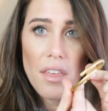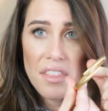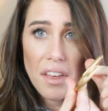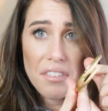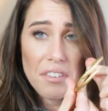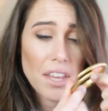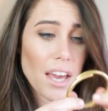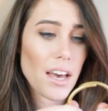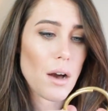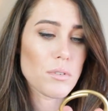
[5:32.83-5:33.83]
The other thing
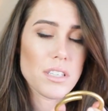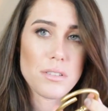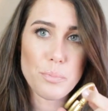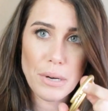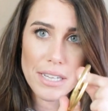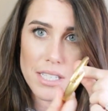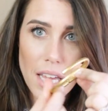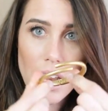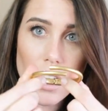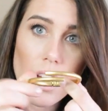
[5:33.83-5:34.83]
I got was this
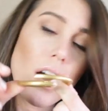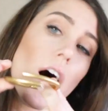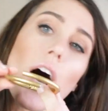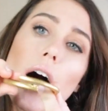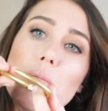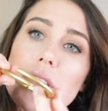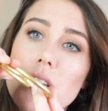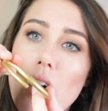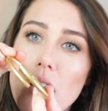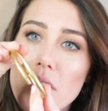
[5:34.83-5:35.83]
bracelet. Um, it's
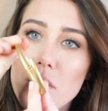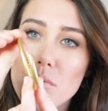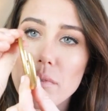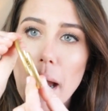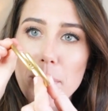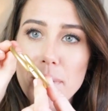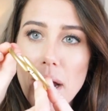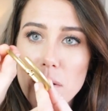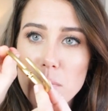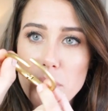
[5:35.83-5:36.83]
called the
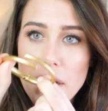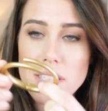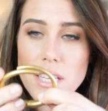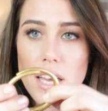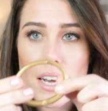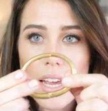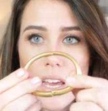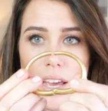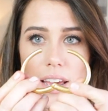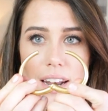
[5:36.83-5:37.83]
wraparound bracelet
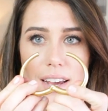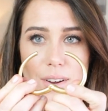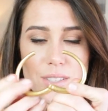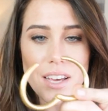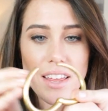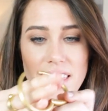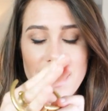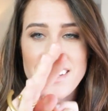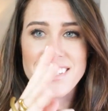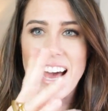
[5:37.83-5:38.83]
and it goes out like
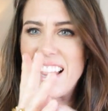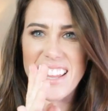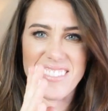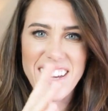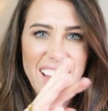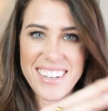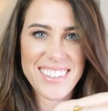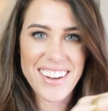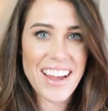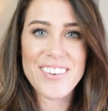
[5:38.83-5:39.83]
this. I love it. I
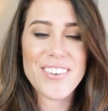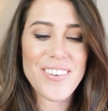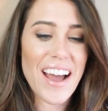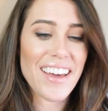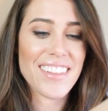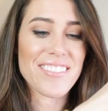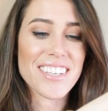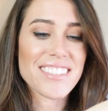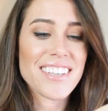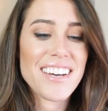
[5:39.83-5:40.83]
don't, I don't know why I love
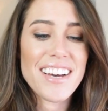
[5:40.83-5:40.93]
this.